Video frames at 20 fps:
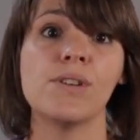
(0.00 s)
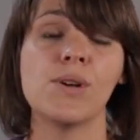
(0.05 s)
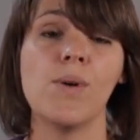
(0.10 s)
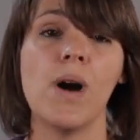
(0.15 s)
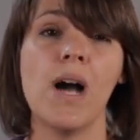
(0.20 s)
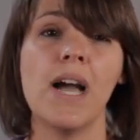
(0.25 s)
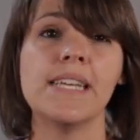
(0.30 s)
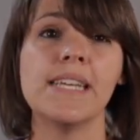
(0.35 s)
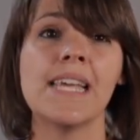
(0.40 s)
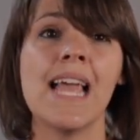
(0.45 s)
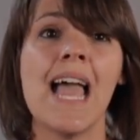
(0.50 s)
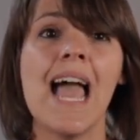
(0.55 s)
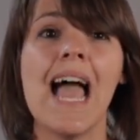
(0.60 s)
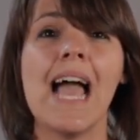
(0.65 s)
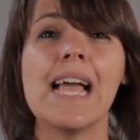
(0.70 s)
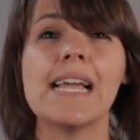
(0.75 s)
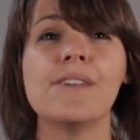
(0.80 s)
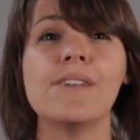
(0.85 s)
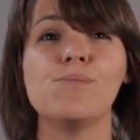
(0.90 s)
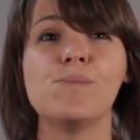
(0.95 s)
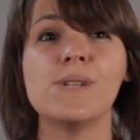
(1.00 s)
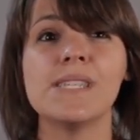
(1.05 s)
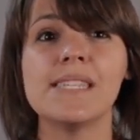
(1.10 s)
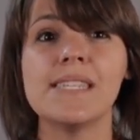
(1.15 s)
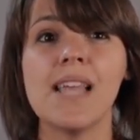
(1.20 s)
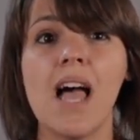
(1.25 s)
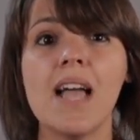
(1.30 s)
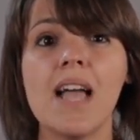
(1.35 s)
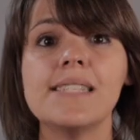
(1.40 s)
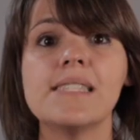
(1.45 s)
required and give
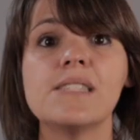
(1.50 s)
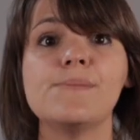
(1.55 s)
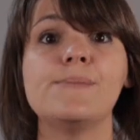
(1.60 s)
precise,